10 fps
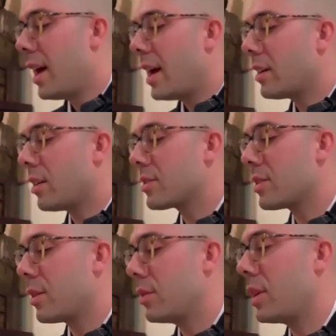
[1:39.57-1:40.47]
And
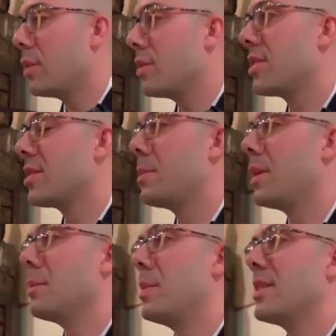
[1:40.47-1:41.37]
also, it's just
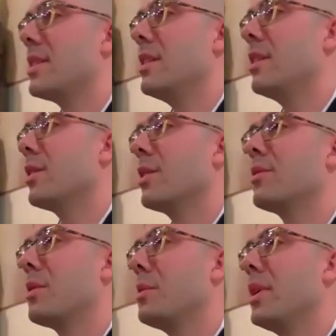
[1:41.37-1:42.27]
been a busy year
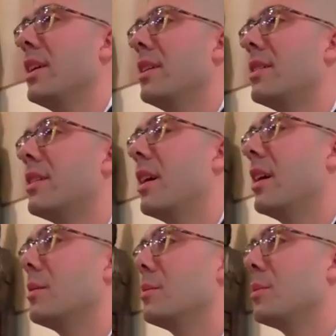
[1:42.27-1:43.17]
for me.
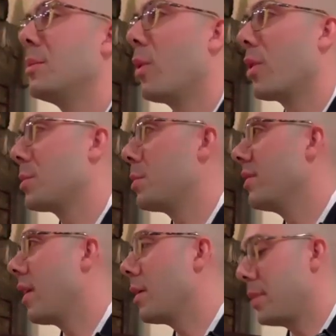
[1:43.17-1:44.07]
Work's
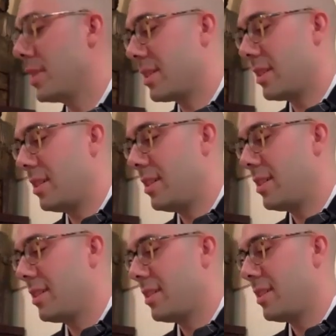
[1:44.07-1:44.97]
been very busy.